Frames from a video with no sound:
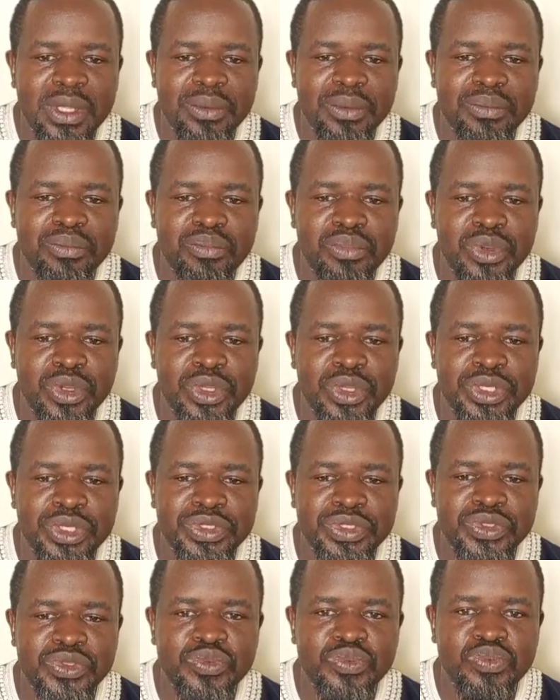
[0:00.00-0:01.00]
But
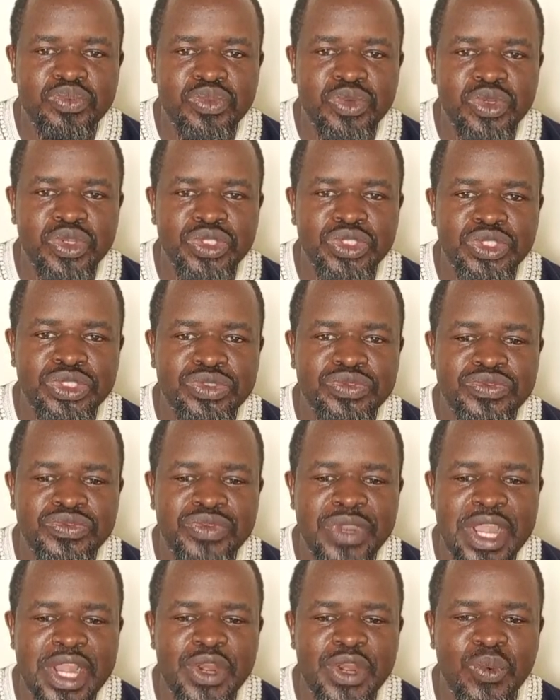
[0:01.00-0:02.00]
you must
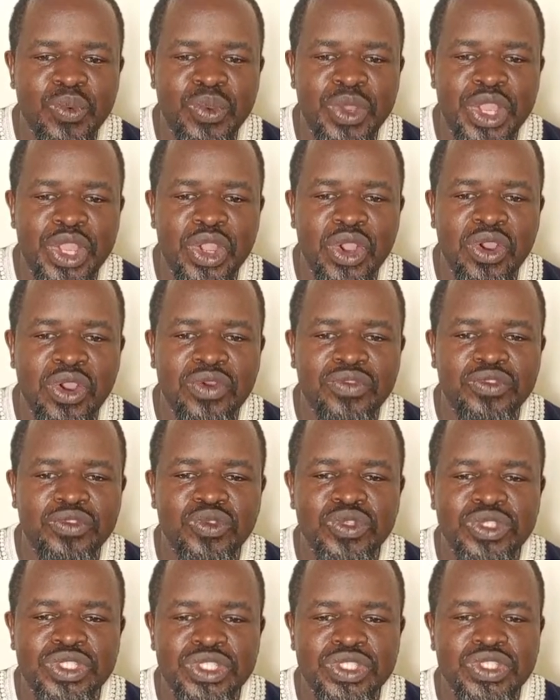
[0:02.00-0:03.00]
find a way of
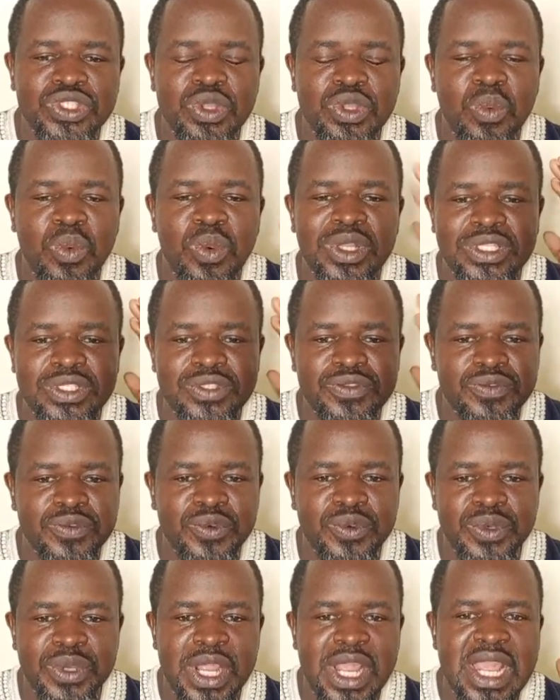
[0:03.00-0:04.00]
using someone's
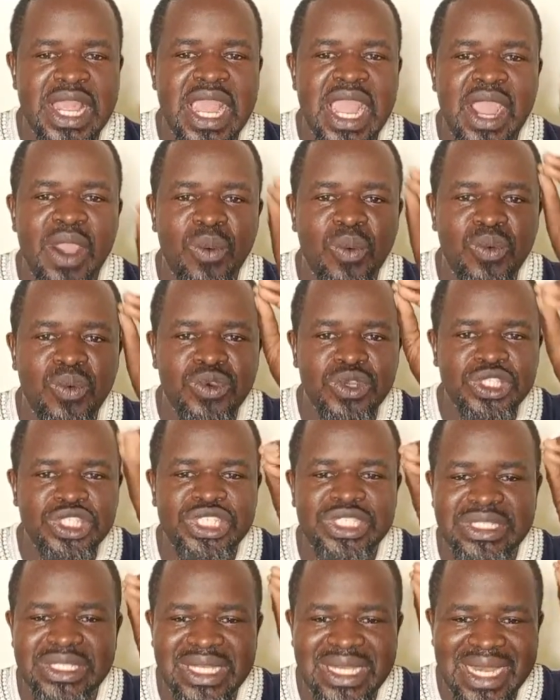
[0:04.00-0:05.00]
phone and
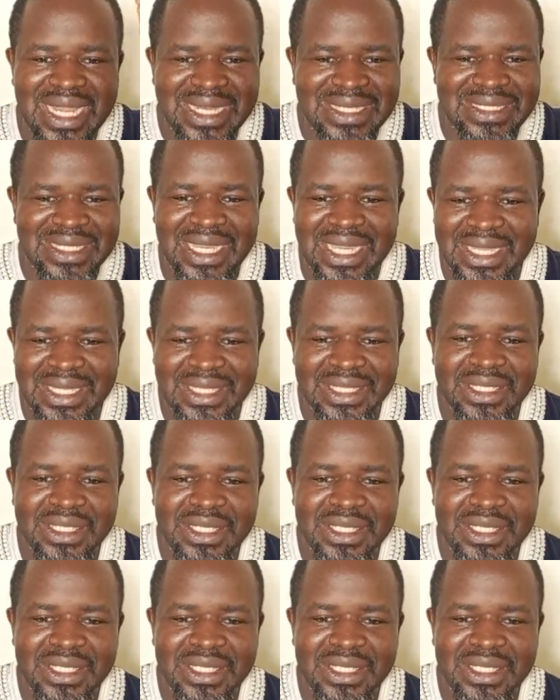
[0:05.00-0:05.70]
watch it later.